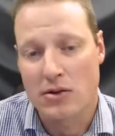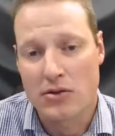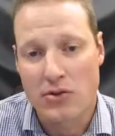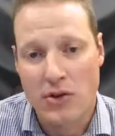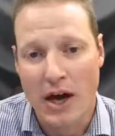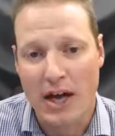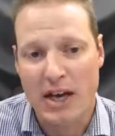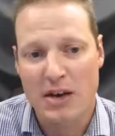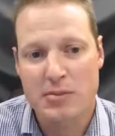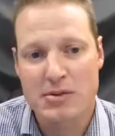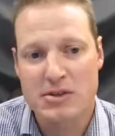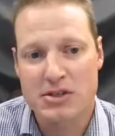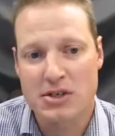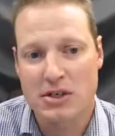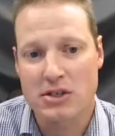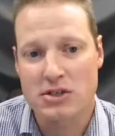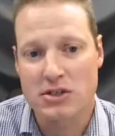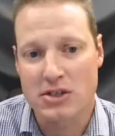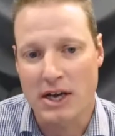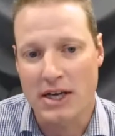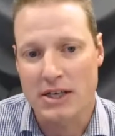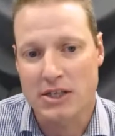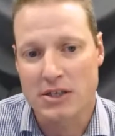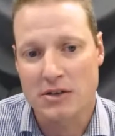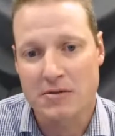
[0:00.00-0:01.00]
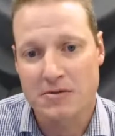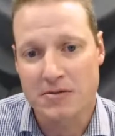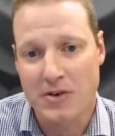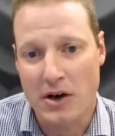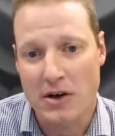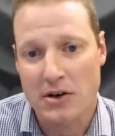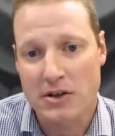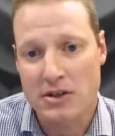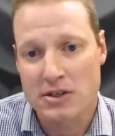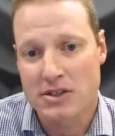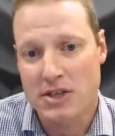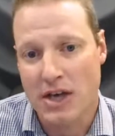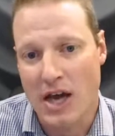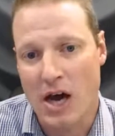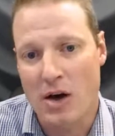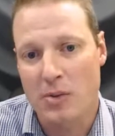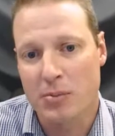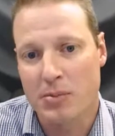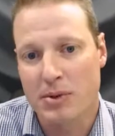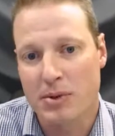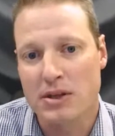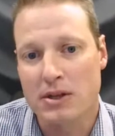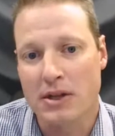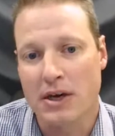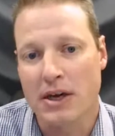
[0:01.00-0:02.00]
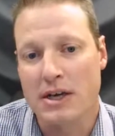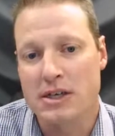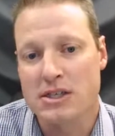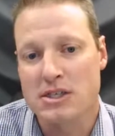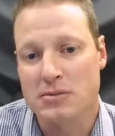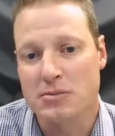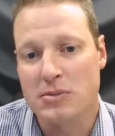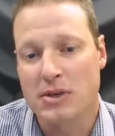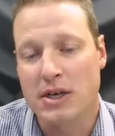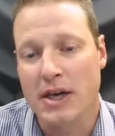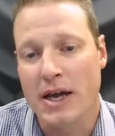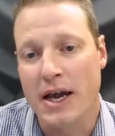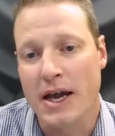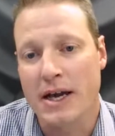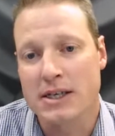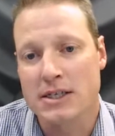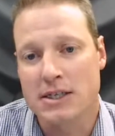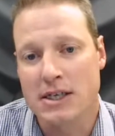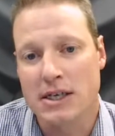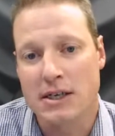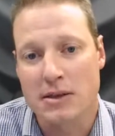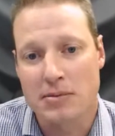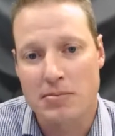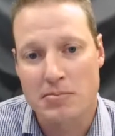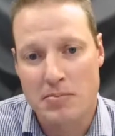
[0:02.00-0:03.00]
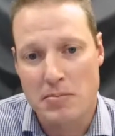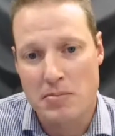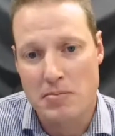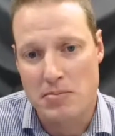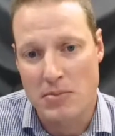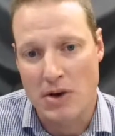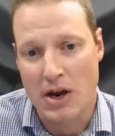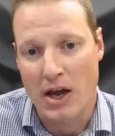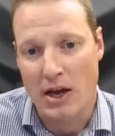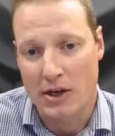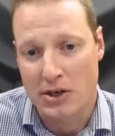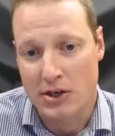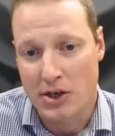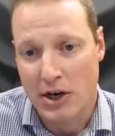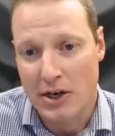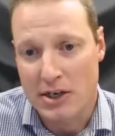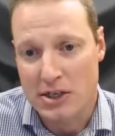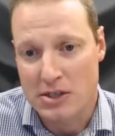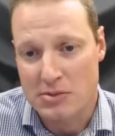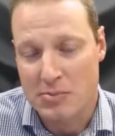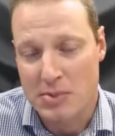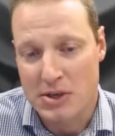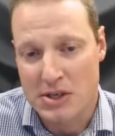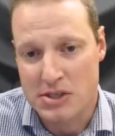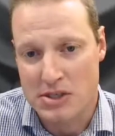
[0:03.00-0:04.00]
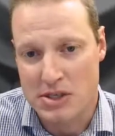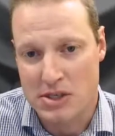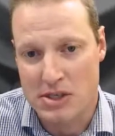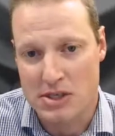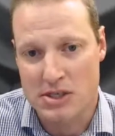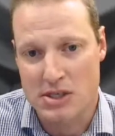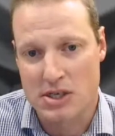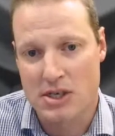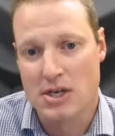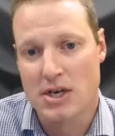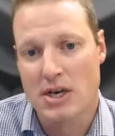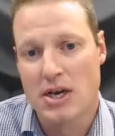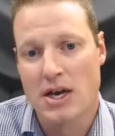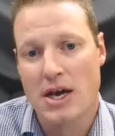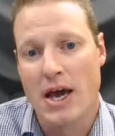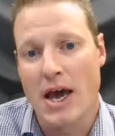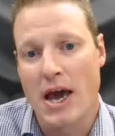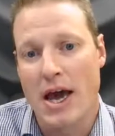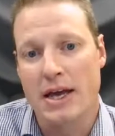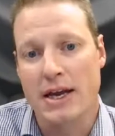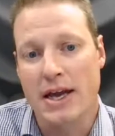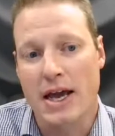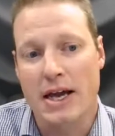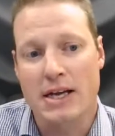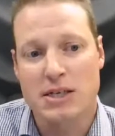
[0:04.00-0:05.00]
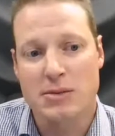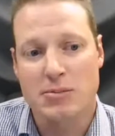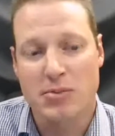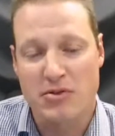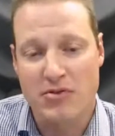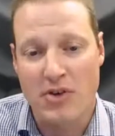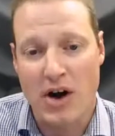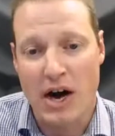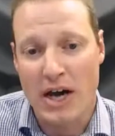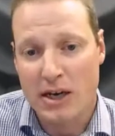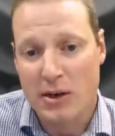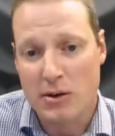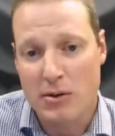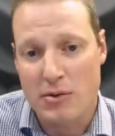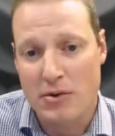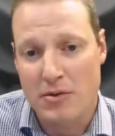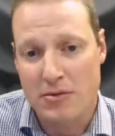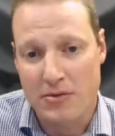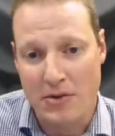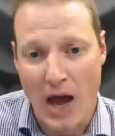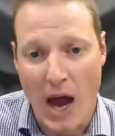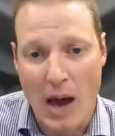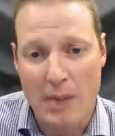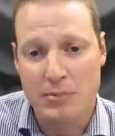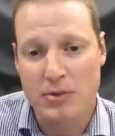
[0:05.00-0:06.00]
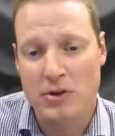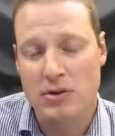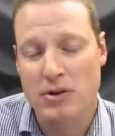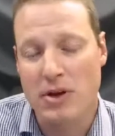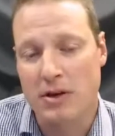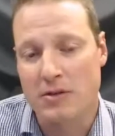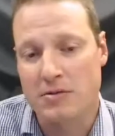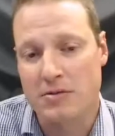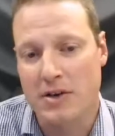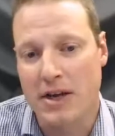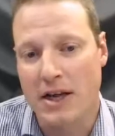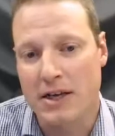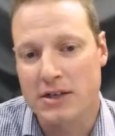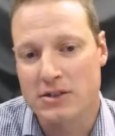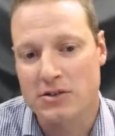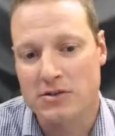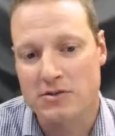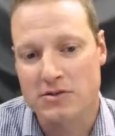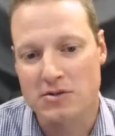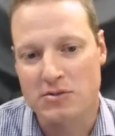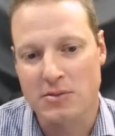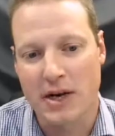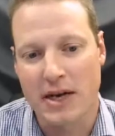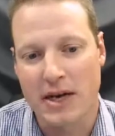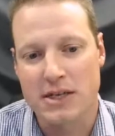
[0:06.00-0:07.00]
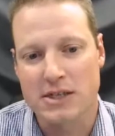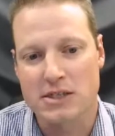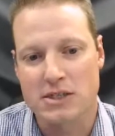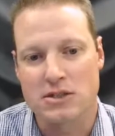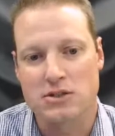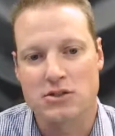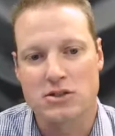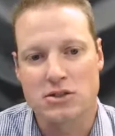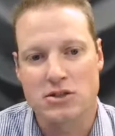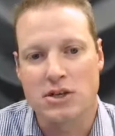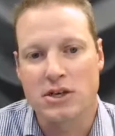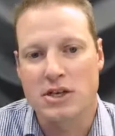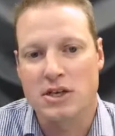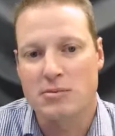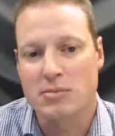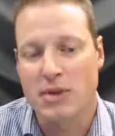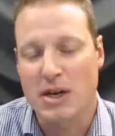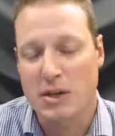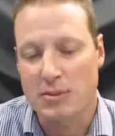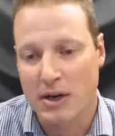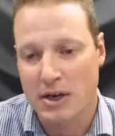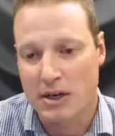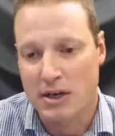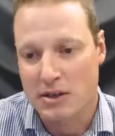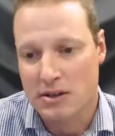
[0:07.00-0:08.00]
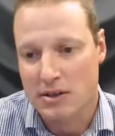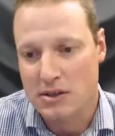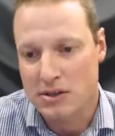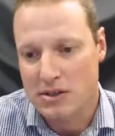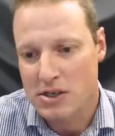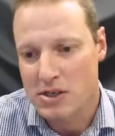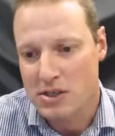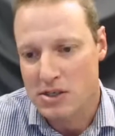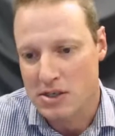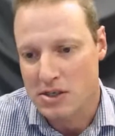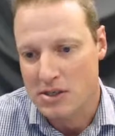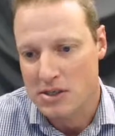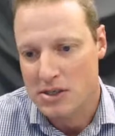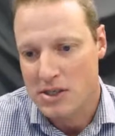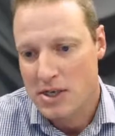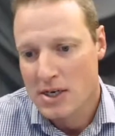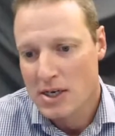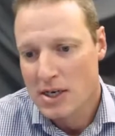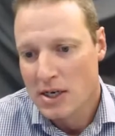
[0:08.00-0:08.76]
90% is actually focused helping the SME actually like grow his business, and actually providing him with up-to-date financial information so he can make better decisions.